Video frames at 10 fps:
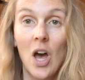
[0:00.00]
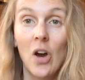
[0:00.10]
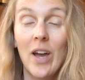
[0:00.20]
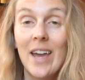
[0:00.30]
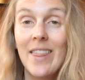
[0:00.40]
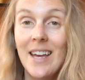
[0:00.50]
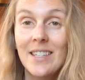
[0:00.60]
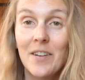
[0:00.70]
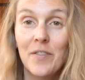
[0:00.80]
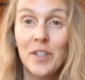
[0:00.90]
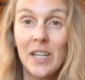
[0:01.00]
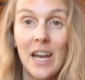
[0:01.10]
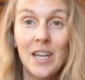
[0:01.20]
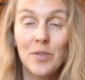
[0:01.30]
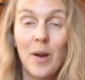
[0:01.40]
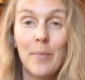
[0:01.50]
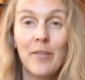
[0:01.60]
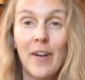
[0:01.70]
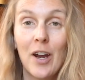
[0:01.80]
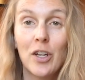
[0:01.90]
Okay, that's it for today's
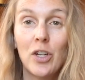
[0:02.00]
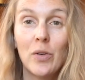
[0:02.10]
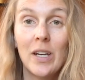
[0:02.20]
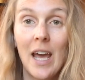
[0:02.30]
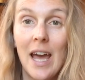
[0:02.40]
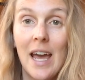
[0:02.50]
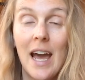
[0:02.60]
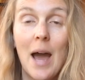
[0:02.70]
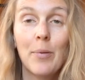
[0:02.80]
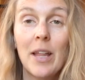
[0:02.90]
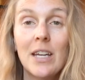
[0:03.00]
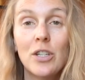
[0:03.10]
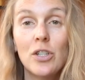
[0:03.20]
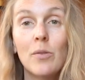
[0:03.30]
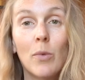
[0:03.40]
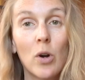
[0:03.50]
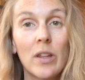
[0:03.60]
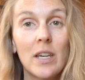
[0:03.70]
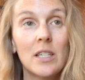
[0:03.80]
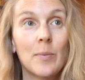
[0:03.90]
rapid fire Q&A. I plan to do more
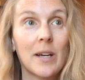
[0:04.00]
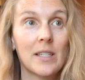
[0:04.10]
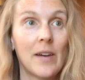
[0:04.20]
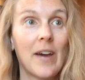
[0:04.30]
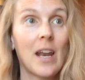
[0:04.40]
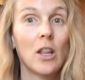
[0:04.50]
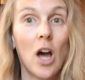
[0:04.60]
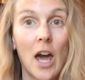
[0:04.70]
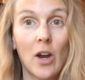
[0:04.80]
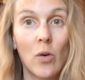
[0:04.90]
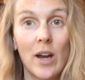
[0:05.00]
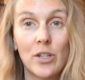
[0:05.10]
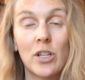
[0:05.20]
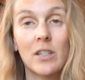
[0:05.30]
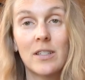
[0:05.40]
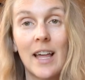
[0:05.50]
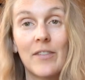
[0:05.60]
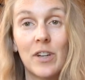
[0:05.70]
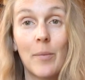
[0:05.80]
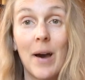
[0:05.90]
of these because I've had a lot of questions
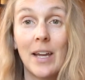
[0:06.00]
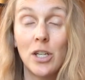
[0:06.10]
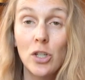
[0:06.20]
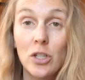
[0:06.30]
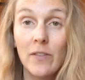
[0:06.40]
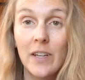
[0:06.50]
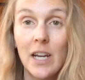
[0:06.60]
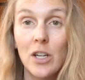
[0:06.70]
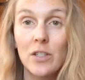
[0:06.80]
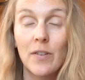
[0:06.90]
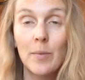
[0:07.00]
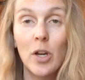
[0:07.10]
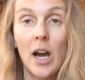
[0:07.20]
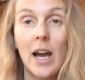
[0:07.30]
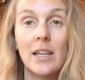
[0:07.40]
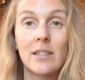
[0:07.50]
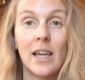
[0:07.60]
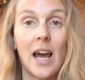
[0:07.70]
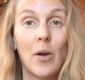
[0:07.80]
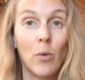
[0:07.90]
left on my YouTube videos from you guys
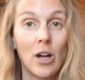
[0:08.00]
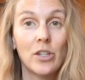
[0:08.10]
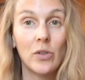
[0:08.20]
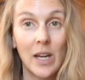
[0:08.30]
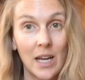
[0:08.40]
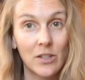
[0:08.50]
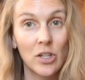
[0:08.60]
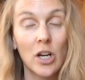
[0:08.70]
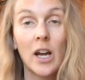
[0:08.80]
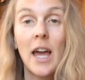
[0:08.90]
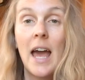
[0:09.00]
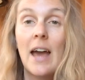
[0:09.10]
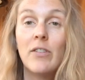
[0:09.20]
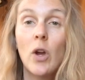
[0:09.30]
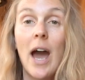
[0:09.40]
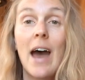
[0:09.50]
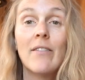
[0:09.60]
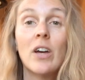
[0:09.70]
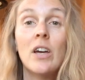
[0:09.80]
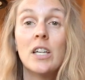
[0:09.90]
that I want to answer. If you
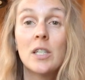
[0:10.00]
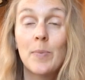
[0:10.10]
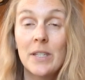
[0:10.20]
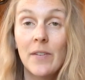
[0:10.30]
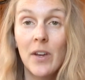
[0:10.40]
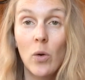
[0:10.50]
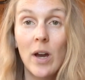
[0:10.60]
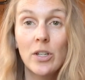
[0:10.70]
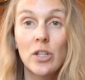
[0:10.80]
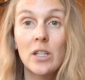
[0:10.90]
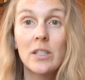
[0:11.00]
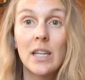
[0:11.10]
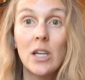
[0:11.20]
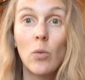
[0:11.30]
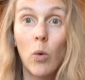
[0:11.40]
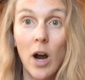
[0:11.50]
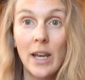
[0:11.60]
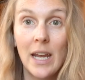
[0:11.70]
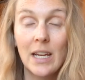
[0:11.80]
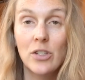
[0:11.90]
have specific questions that you
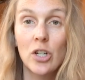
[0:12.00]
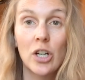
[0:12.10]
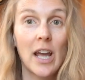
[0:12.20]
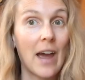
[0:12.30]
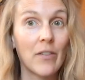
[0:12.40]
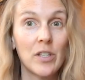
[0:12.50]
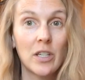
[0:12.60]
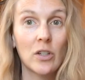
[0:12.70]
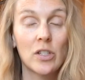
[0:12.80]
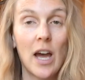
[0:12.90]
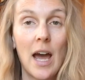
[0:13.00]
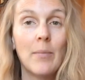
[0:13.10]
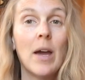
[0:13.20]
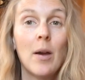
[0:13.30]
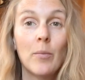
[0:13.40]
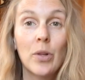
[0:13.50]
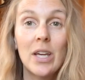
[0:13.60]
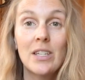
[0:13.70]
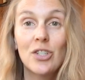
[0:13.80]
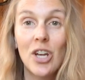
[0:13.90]
want answered every single time,
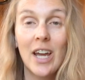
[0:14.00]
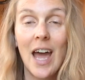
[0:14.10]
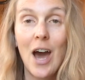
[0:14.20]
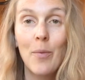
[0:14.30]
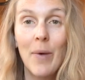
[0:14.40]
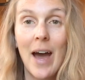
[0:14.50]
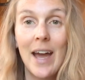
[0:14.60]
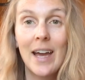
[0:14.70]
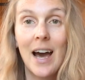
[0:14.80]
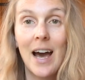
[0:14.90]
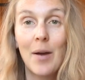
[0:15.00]
please check out my